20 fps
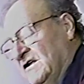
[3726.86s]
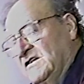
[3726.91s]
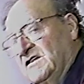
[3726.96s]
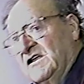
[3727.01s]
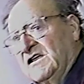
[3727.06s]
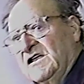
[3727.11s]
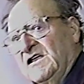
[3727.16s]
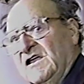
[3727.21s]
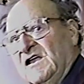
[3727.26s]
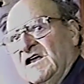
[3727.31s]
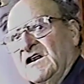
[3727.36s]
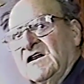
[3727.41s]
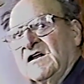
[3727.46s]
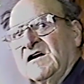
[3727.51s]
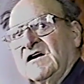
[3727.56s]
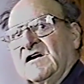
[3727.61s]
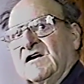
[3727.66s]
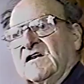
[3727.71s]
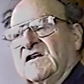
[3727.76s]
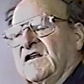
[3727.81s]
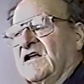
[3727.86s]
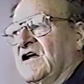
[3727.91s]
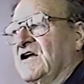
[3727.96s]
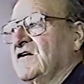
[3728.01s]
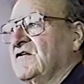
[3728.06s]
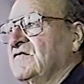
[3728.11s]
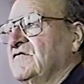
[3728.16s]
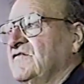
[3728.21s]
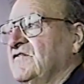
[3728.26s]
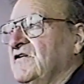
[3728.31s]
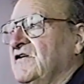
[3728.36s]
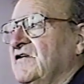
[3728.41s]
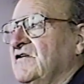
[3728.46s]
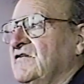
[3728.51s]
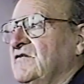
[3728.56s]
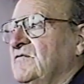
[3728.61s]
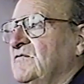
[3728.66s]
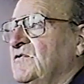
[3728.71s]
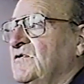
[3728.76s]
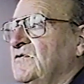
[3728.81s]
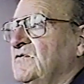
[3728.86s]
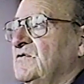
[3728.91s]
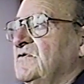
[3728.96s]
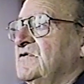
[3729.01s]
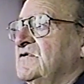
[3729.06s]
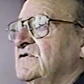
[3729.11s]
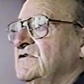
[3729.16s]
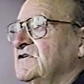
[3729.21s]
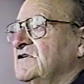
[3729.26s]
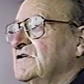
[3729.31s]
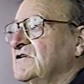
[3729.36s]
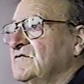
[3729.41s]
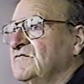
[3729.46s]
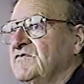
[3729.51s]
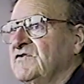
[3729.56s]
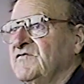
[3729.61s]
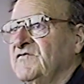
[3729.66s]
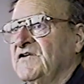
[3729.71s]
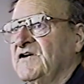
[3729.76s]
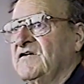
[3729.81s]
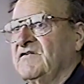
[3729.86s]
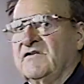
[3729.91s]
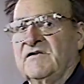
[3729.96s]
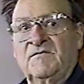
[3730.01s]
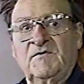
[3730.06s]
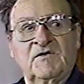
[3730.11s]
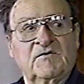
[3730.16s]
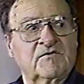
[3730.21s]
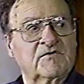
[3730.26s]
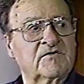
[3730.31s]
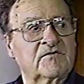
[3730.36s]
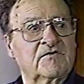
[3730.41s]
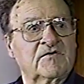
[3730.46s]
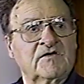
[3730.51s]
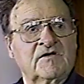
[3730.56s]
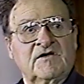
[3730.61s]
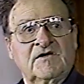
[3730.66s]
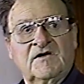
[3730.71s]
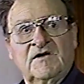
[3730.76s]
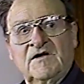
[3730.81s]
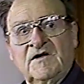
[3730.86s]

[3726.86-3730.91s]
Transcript: think he had a heart attack and fell out of the boat. We found him, he was only,